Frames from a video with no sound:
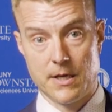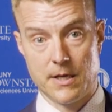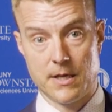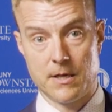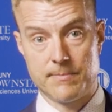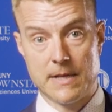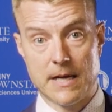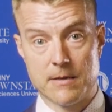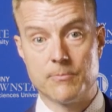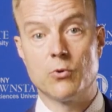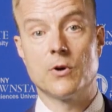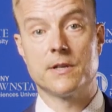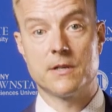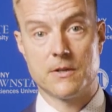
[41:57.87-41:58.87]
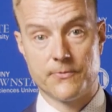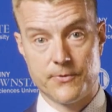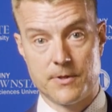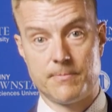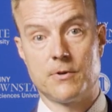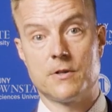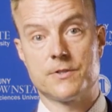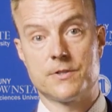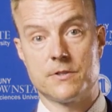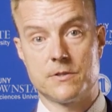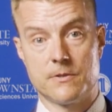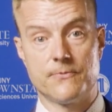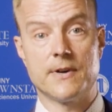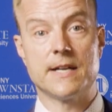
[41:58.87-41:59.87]
Not important enough for the person
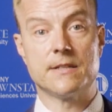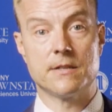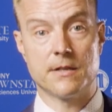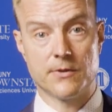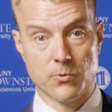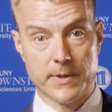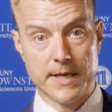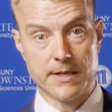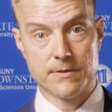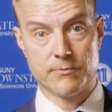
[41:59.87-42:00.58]
to find another way to